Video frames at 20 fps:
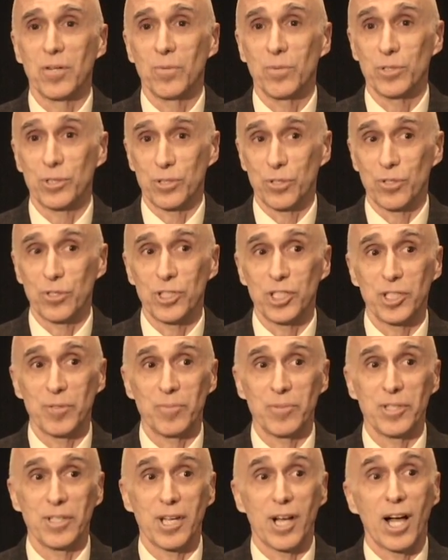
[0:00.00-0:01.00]
which earned
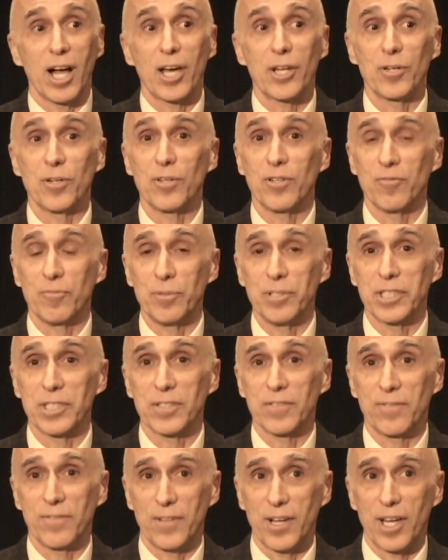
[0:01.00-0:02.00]
him the honor of being
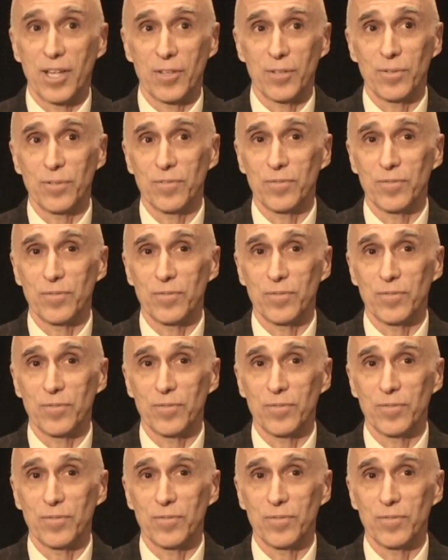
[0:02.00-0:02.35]
the father